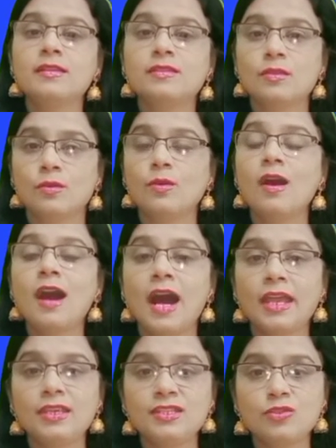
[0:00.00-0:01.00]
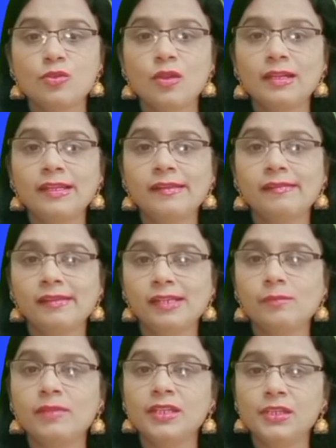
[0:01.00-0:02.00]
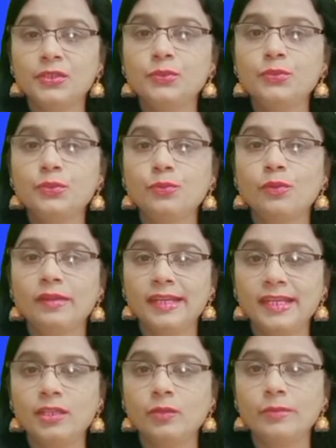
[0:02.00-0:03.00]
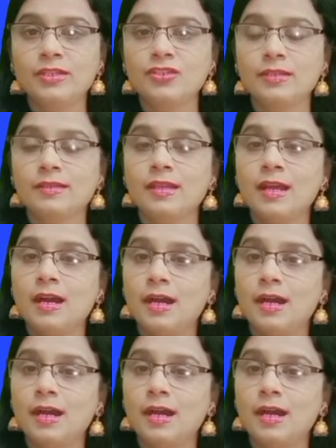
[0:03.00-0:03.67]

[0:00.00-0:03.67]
So, I strongly recommend you to read the question,